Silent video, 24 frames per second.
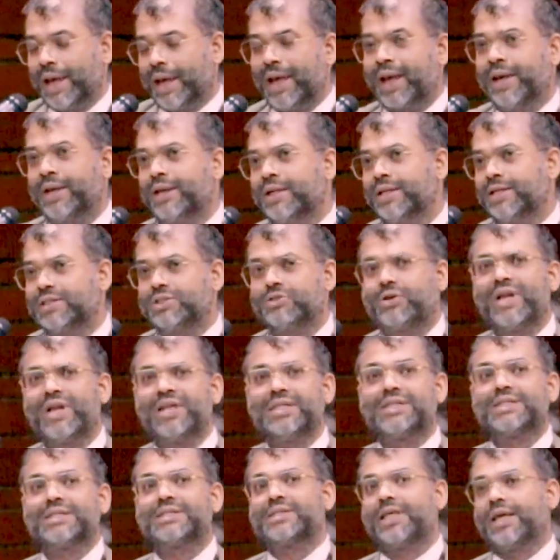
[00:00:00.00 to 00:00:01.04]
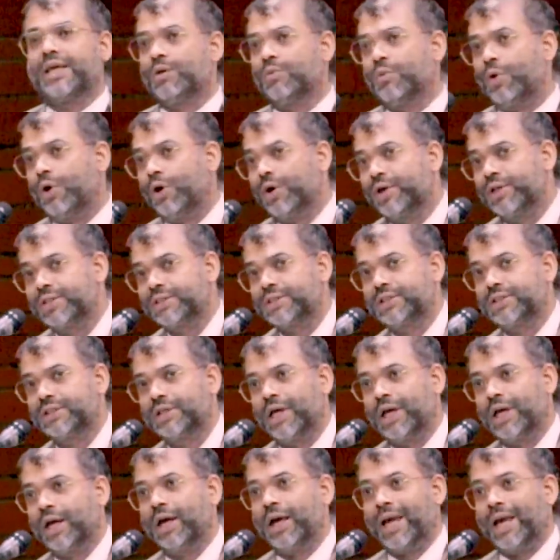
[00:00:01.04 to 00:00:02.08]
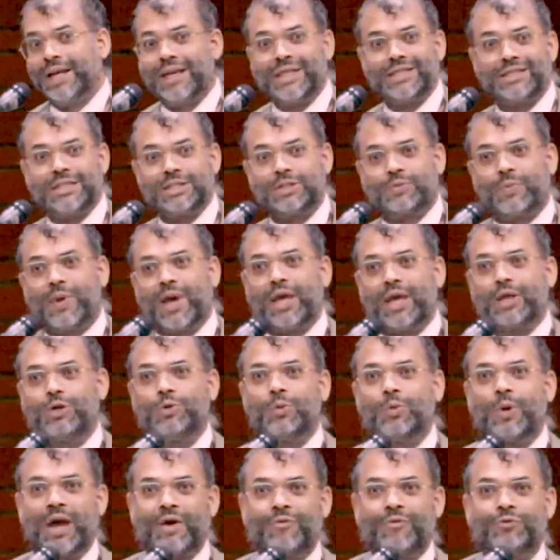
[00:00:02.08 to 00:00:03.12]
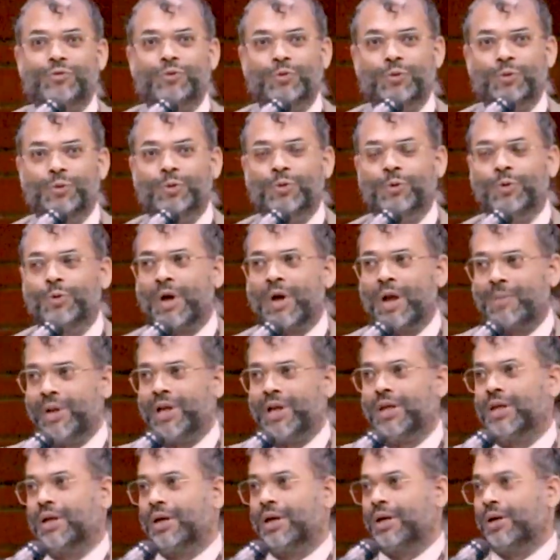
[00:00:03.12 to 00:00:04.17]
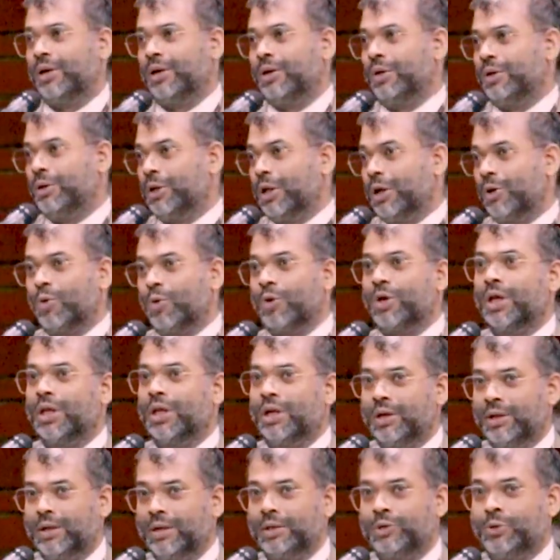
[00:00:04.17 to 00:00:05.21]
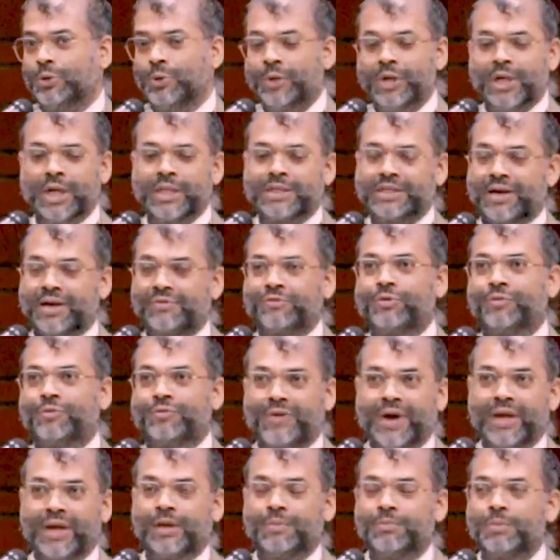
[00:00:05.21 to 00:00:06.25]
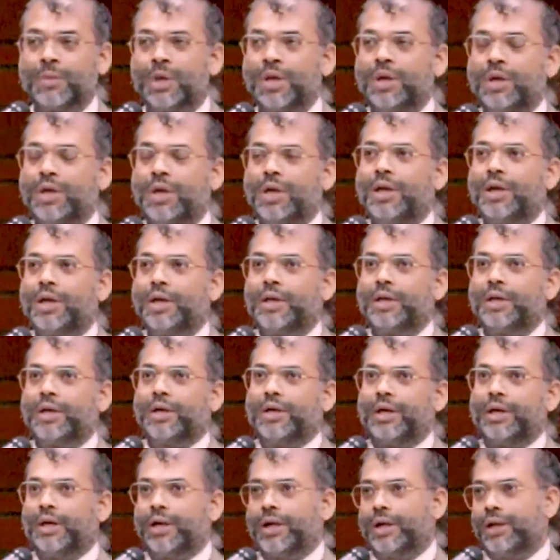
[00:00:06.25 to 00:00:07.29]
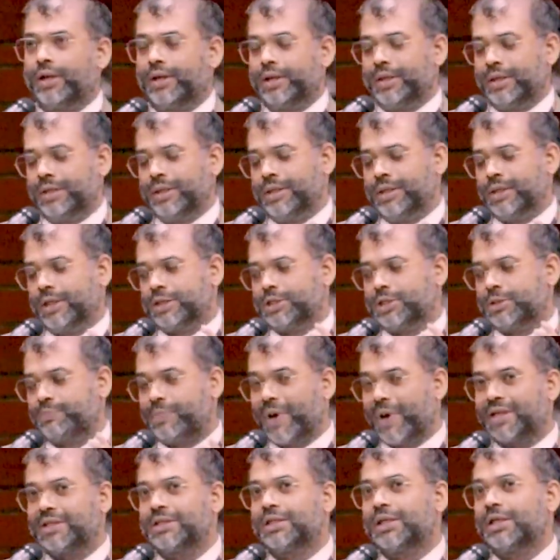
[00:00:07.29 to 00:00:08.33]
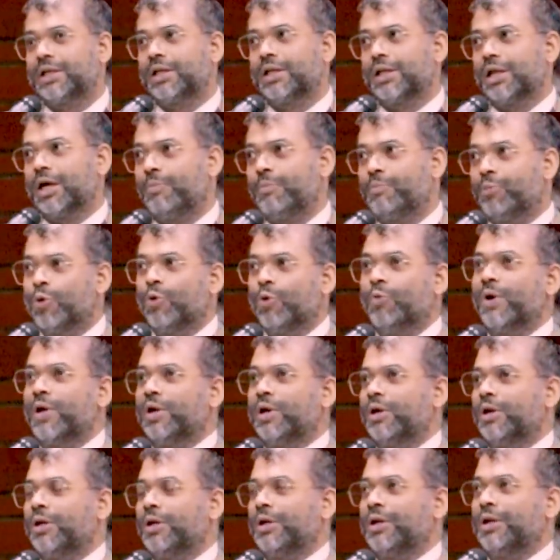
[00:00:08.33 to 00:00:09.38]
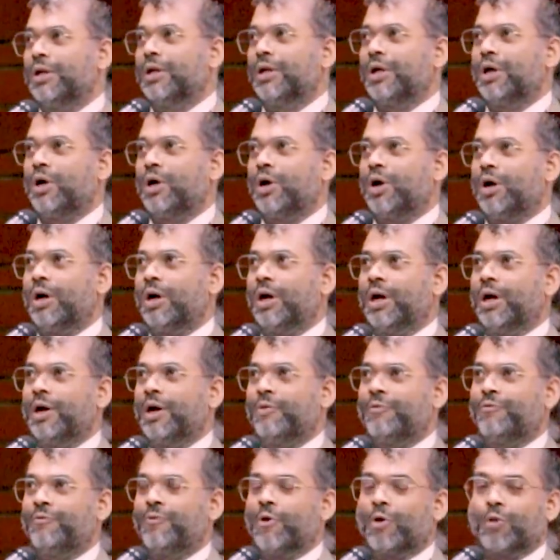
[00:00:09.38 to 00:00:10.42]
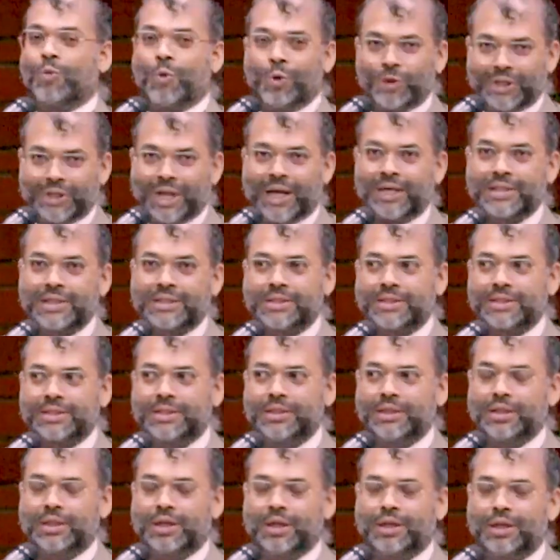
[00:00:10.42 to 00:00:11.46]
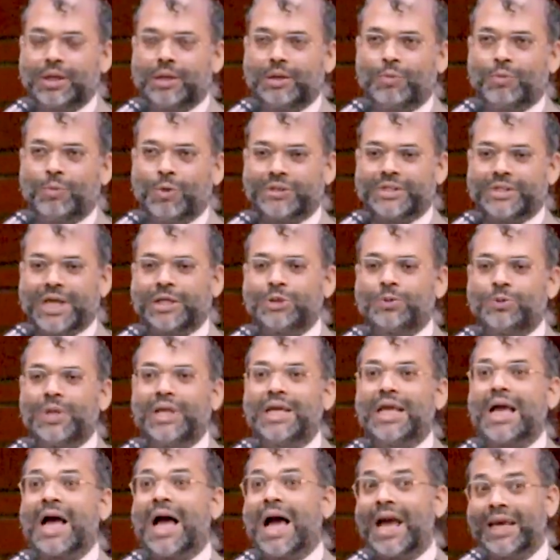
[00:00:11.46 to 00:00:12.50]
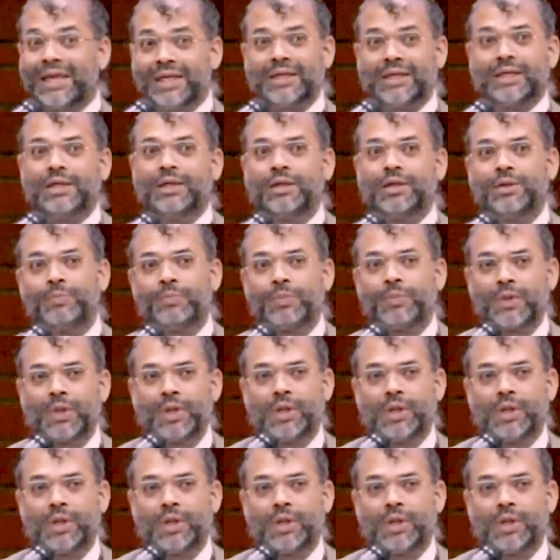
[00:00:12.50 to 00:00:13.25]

And the strangest thing was, and this is where you have to, the local unions have to fight. The special approval for quotas was actually higher